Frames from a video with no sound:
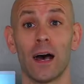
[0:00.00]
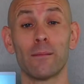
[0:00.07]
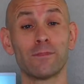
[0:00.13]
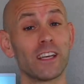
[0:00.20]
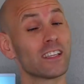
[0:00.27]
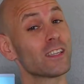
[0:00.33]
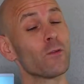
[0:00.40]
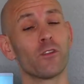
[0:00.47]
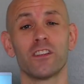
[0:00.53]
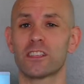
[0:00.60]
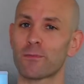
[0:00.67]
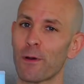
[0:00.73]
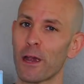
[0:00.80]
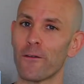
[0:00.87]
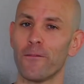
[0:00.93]
I'm Jesse with
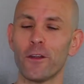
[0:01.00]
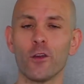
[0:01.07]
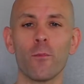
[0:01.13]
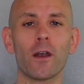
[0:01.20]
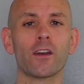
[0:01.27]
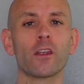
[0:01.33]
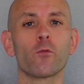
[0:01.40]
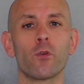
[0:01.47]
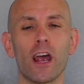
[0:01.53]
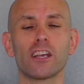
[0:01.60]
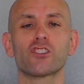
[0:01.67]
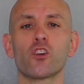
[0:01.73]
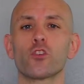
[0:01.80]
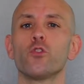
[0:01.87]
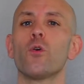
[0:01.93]
Inspire Video Marketing where
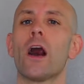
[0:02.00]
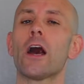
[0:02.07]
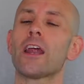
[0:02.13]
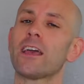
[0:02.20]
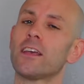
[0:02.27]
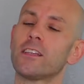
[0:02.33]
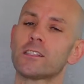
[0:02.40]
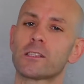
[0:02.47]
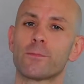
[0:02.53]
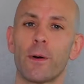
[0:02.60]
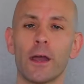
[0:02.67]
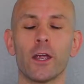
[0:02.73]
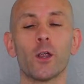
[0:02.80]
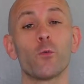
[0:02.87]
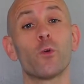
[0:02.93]
I show you how to
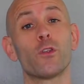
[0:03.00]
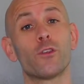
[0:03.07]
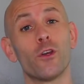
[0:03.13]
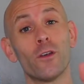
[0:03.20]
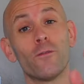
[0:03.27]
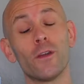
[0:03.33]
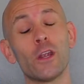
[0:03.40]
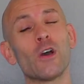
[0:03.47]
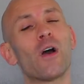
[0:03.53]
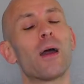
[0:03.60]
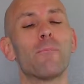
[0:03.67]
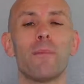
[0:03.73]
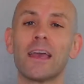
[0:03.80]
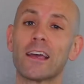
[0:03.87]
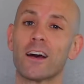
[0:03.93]
inspire with your video
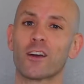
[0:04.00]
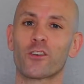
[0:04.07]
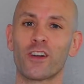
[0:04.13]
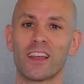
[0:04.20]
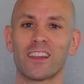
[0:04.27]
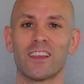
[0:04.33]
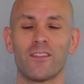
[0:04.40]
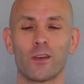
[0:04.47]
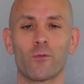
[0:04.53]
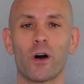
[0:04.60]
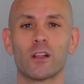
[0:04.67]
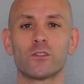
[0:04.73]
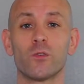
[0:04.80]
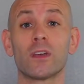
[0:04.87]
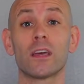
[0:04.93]
and make a great living
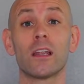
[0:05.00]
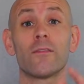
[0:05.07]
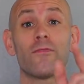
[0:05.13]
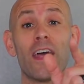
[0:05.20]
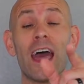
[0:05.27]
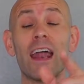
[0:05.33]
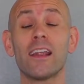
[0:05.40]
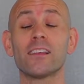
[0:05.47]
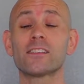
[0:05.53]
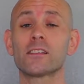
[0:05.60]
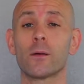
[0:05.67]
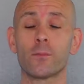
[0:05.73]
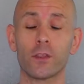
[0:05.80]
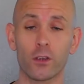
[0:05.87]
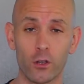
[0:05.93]
while doing it. If that is
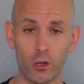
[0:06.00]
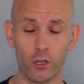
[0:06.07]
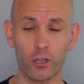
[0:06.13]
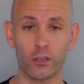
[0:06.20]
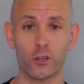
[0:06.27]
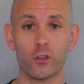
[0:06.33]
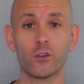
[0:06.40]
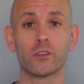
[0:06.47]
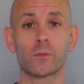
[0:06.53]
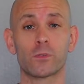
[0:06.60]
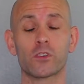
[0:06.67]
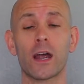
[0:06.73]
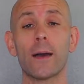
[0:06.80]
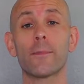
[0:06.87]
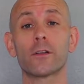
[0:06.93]
something you're looking to do,
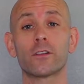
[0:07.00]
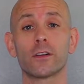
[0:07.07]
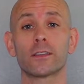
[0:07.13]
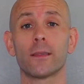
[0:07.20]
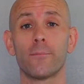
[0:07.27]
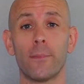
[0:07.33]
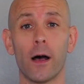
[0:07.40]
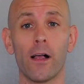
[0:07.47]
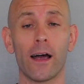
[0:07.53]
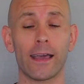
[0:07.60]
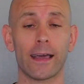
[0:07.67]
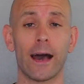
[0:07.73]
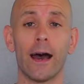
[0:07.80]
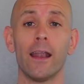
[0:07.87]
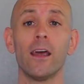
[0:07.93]
subscribe and click the bell
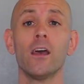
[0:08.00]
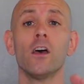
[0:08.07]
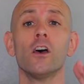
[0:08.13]
icon.